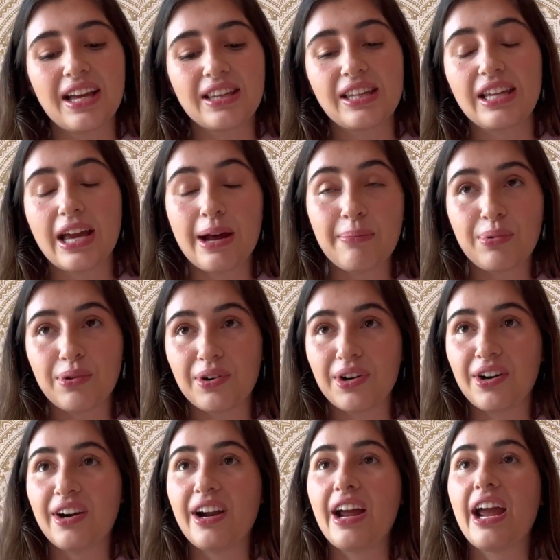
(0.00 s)
The
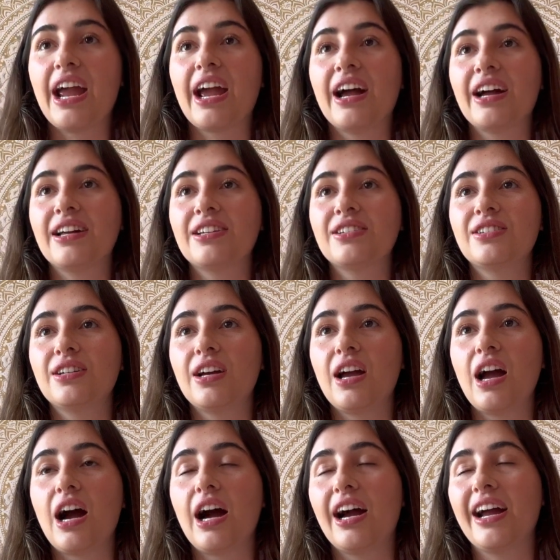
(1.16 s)
Emperor, and
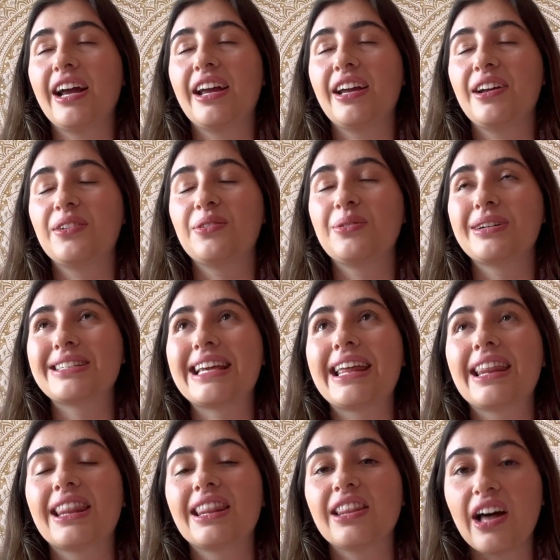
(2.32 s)
I was
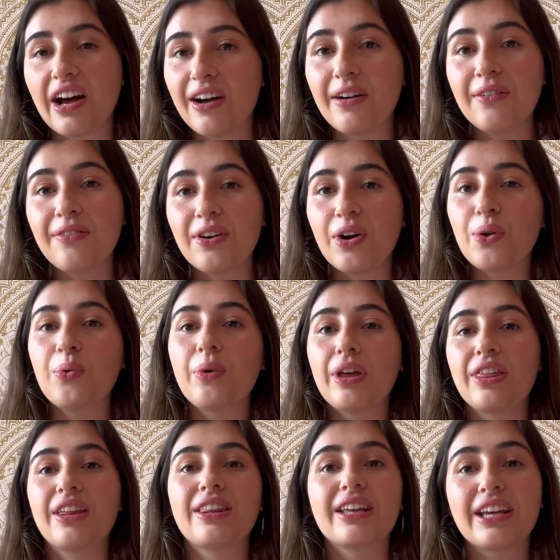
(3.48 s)
in love
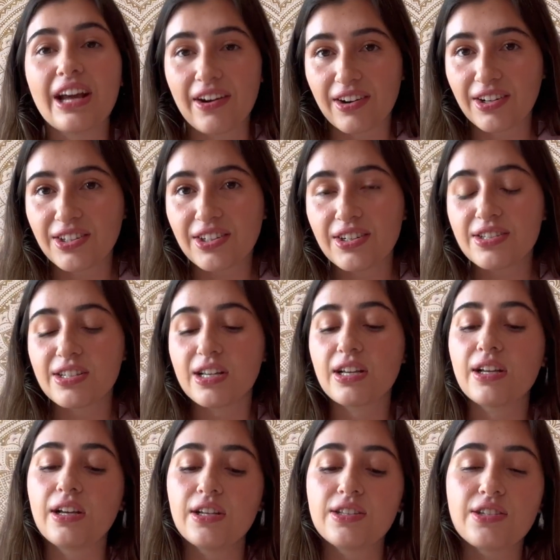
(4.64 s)
with the characters.
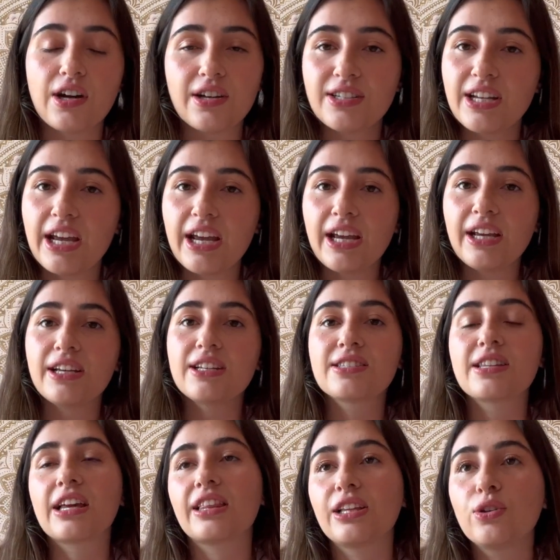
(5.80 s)
Dante is
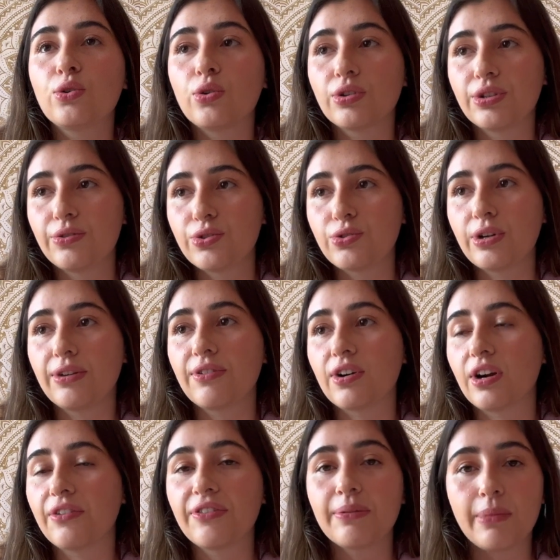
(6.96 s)
like the golden retriever
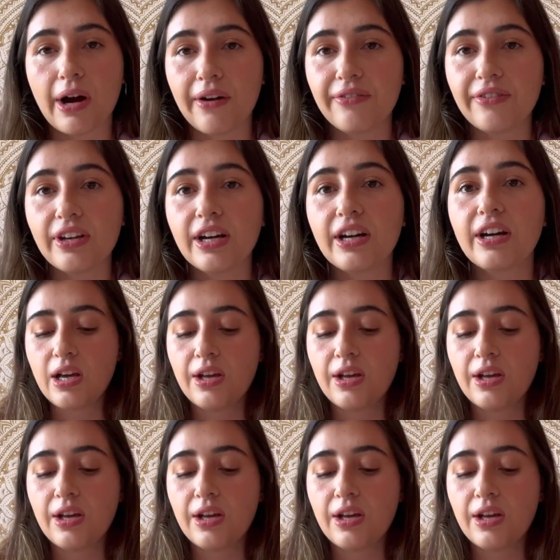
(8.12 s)
of the mafia.